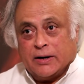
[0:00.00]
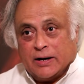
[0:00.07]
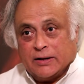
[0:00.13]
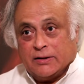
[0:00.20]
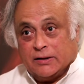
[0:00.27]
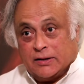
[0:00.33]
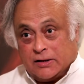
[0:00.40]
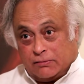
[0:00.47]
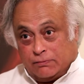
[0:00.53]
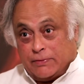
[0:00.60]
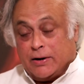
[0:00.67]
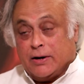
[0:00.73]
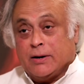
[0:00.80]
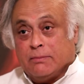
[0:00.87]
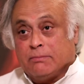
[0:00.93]
And I think that's
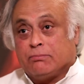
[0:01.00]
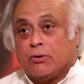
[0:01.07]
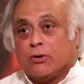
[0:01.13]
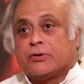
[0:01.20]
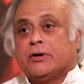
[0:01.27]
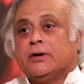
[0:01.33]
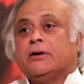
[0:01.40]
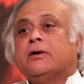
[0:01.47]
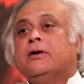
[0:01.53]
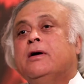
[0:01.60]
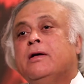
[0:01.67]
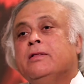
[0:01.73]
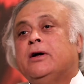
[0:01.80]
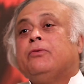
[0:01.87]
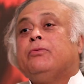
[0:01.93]
very important,
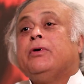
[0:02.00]
that